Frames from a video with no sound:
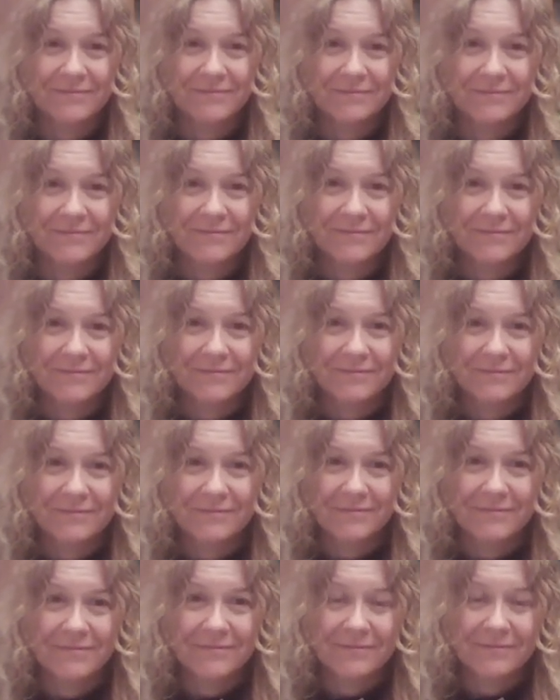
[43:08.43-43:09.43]

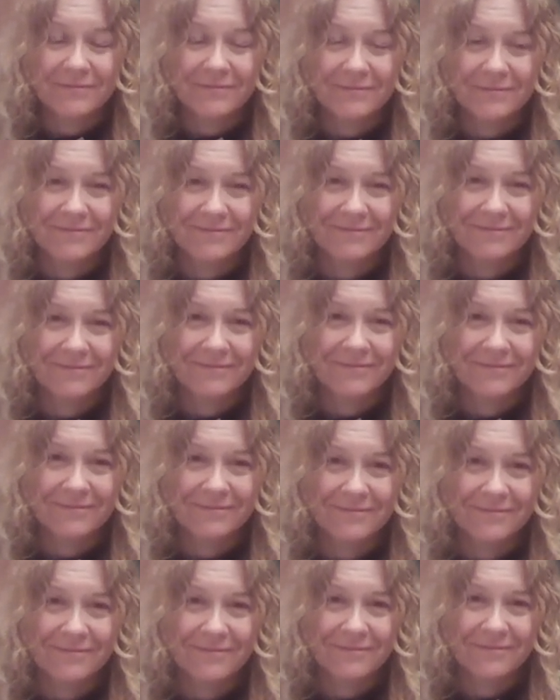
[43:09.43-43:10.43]

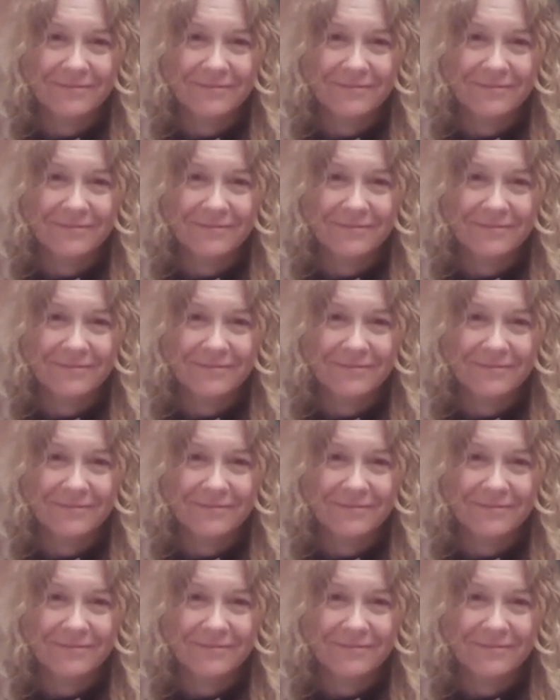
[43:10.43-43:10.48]
This person isn't speaking.